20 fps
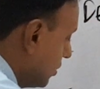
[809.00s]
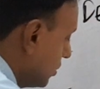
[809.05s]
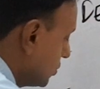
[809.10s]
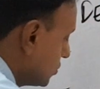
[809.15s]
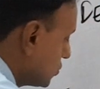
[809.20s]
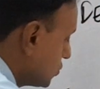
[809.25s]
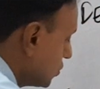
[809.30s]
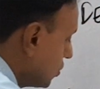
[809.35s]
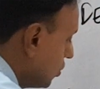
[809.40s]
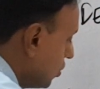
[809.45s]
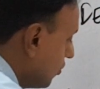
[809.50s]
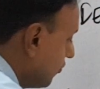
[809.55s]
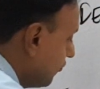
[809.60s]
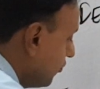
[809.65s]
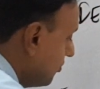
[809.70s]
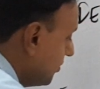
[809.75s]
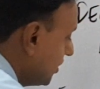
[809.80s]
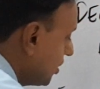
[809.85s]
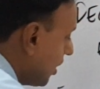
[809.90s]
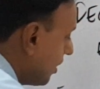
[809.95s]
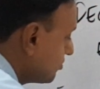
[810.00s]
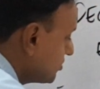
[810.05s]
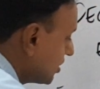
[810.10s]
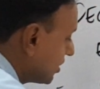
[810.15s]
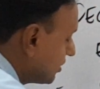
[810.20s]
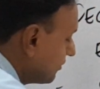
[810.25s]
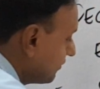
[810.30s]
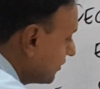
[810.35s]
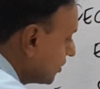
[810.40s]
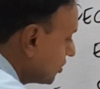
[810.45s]
So women
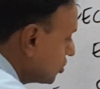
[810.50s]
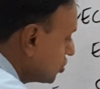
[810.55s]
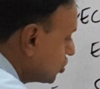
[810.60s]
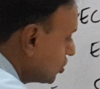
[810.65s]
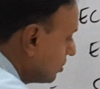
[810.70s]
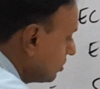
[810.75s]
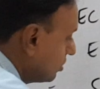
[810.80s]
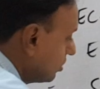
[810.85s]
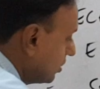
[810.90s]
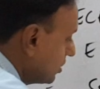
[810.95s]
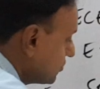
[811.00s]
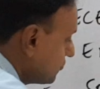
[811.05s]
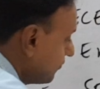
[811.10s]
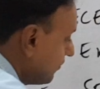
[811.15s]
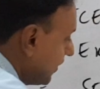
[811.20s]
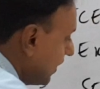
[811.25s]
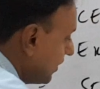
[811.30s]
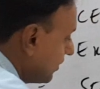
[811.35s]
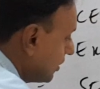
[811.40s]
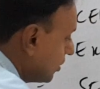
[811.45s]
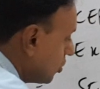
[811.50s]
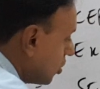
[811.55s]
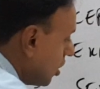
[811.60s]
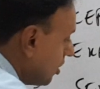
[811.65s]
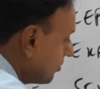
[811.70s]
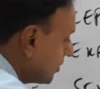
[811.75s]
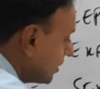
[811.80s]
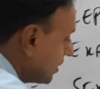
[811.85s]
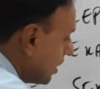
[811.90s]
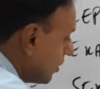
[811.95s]
objectification is very
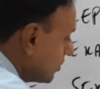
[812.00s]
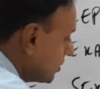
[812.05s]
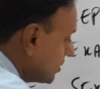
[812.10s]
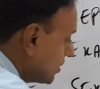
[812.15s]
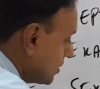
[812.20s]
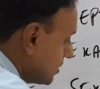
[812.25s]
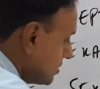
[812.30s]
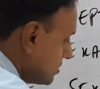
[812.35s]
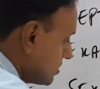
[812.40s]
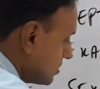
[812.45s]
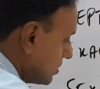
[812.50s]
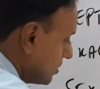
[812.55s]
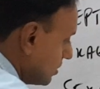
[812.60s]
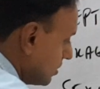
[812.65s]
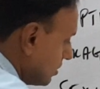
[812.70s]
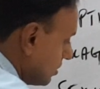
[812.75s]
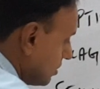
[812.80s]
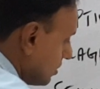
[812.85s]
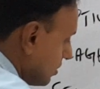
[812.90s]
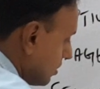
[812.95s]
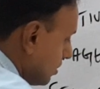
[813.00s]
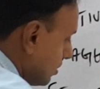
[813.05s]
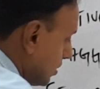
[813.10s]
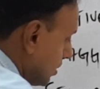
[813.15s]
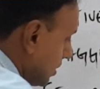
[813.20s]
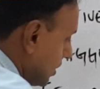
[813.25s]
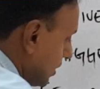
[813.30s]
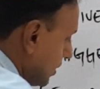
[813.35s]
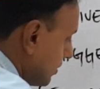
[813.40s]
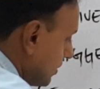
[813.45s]
common nowadays
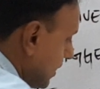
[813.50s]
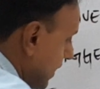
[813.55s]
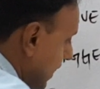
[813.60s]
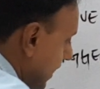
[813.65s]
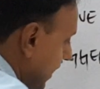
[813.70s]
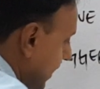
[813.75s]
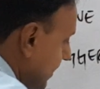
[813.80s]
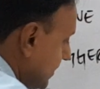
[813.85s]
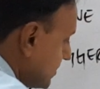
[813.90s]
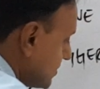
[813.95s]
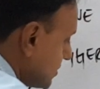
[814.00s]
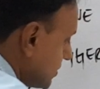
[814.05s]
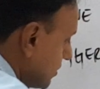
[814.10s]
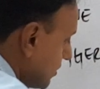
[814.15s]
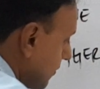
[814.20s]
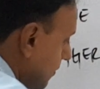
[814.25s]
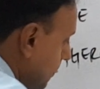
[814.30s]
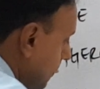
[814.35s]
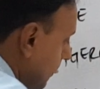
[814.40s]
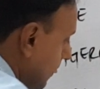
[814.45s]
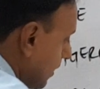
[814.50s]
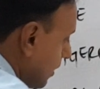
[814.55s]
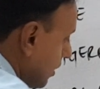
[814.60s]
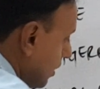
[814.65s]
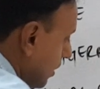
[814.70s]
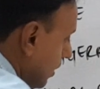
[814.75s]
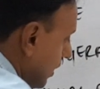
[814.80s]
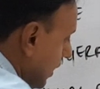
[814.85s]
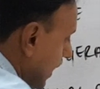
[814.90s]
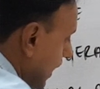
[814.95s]
in the ads,
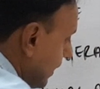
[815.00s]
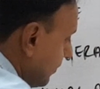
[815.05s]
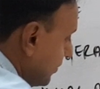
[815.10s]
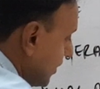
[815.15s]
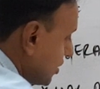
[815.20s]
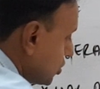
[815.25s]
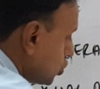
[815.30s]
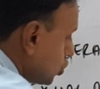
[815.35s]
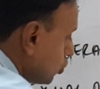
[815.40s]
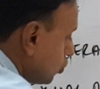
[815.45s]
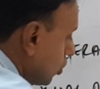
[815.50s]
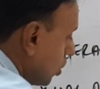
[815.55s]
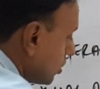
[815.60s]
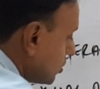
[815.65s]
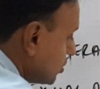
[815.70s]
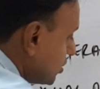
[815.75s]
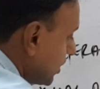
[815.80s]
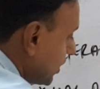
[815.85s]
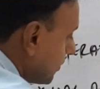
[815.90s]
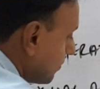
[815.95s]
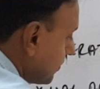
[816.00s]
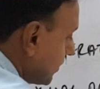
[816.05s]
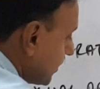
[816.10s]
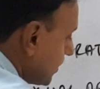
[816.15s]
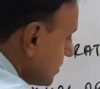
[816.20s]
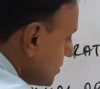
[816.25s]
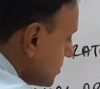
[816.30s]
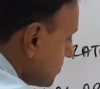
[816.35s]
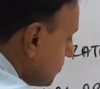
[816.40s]
and that should not take place